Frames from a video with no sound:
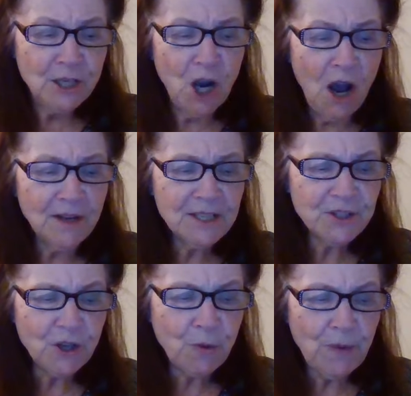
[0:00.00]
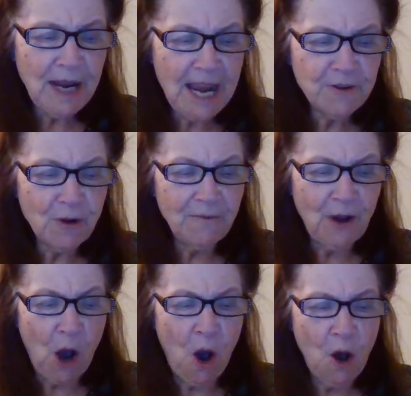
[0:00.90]
God is the creator of
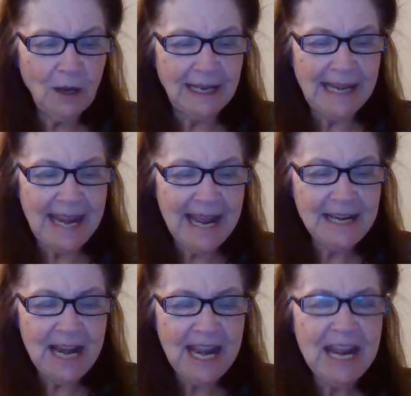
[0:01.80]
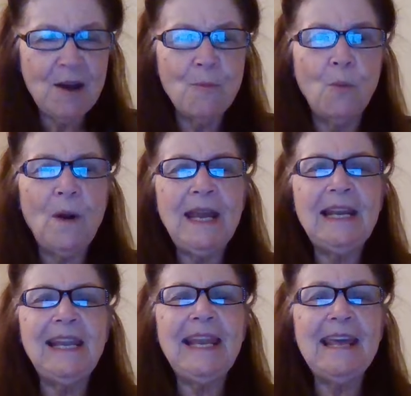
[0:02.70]
all and in him
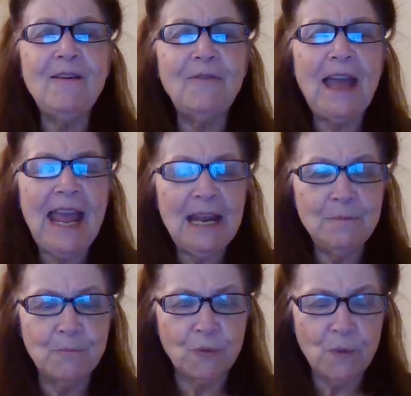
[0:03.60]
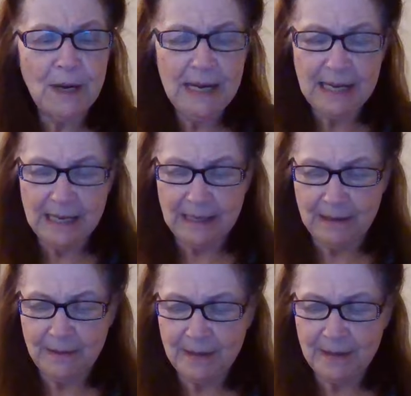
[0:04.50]
we live and breathe.